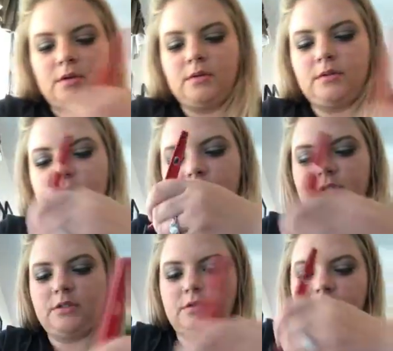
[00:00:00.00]
So I'm
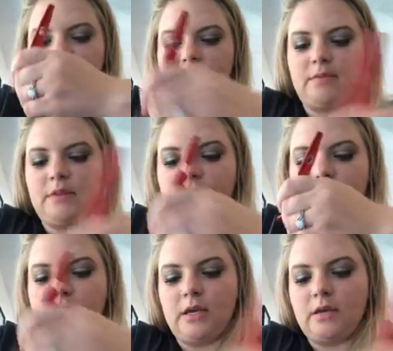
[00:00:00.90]
just doing the same
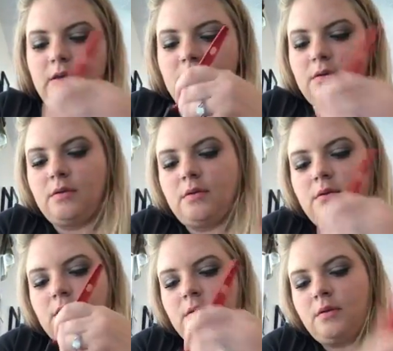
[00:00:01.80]
thing.
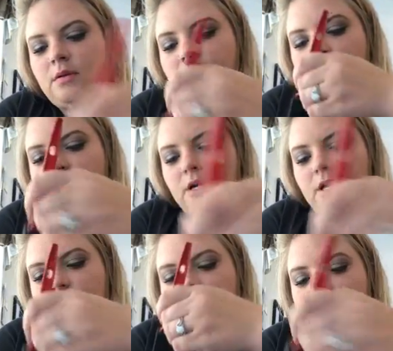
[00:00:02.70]

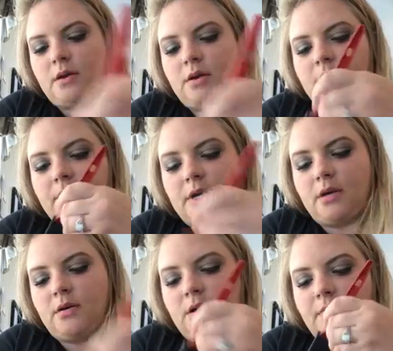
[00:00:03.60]
Up, down, up,
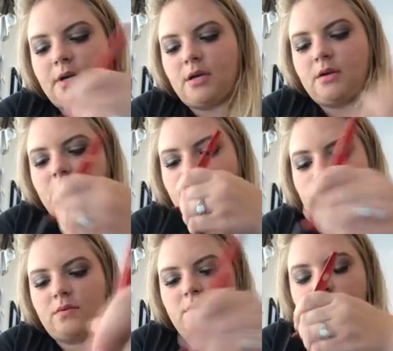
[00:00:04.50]
down, up,
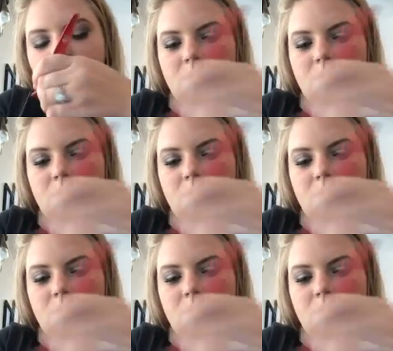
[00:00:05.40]
down.